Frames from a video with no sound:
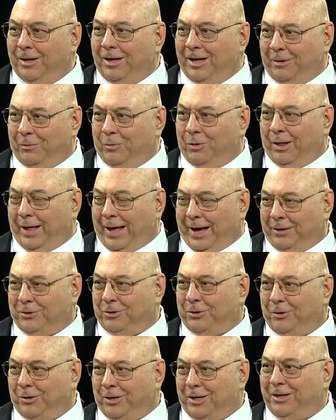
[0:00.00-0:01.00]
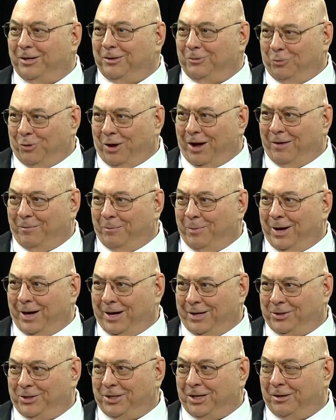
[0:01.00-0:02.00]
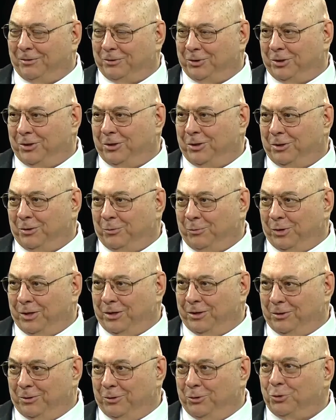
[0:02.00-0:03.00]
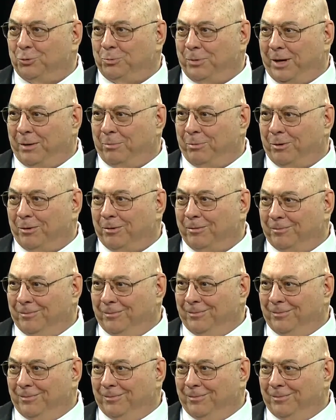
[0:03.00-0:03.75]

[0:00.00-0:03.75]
it will actually drive by itself so you can read your newspaper